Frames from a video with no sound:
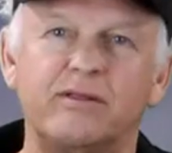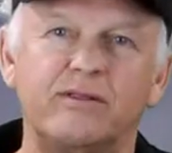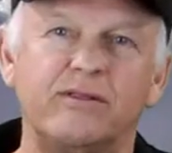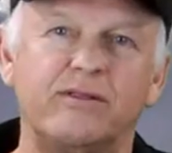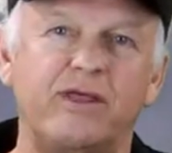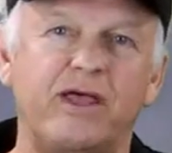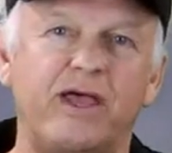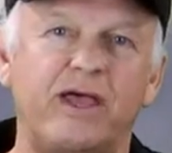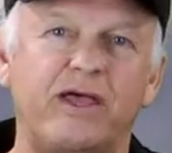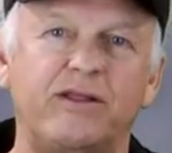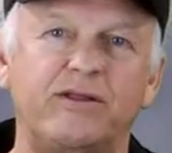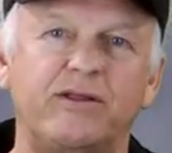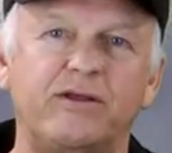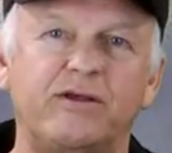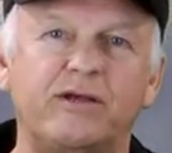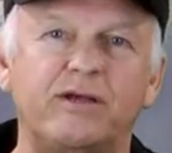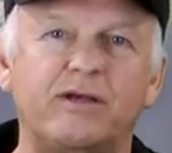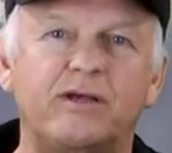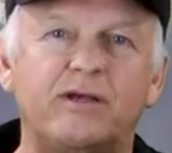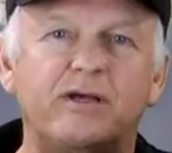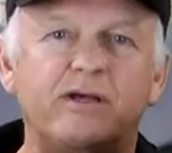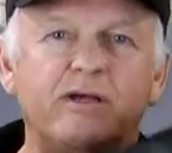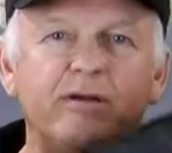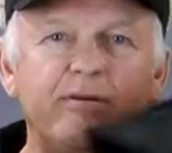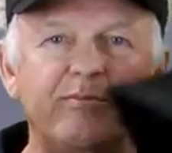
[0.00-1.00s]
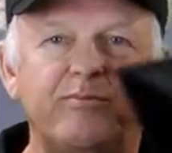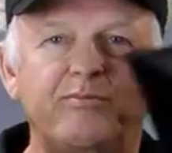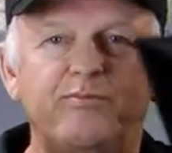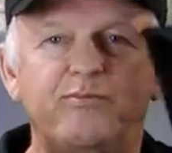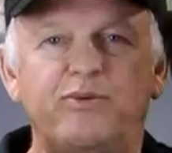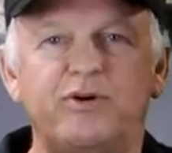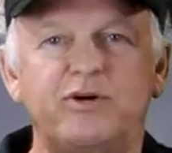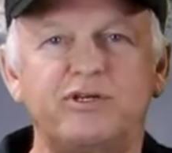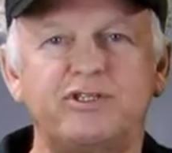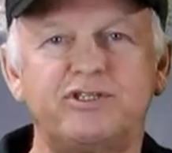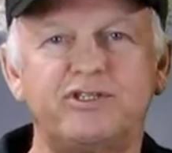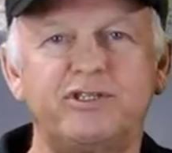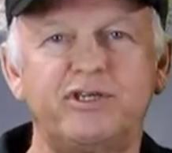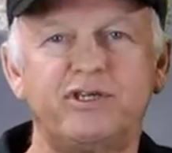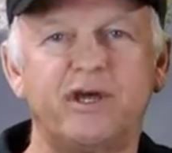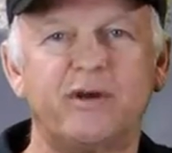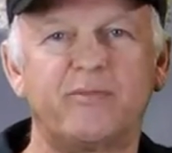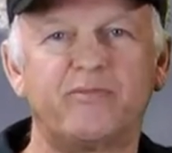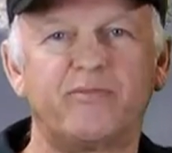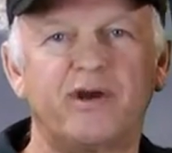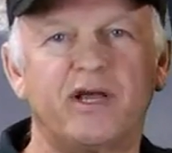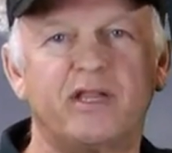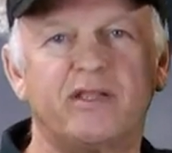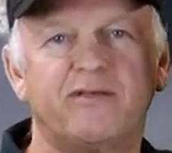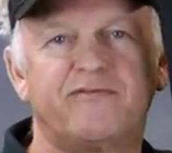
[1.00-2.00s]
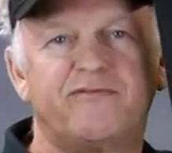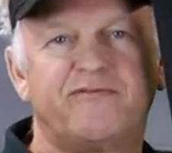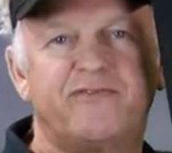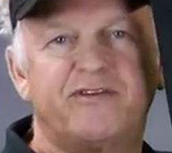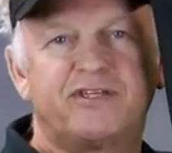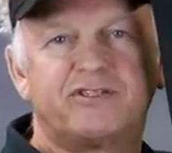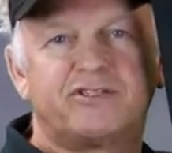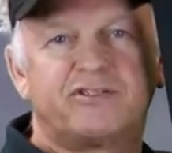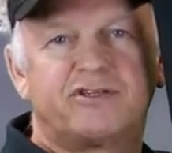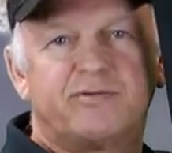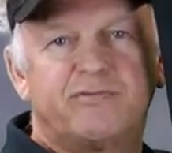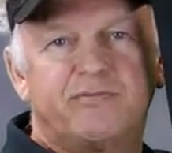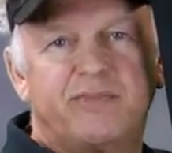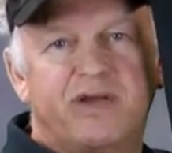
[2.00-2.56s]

Then, push the umbrella fixture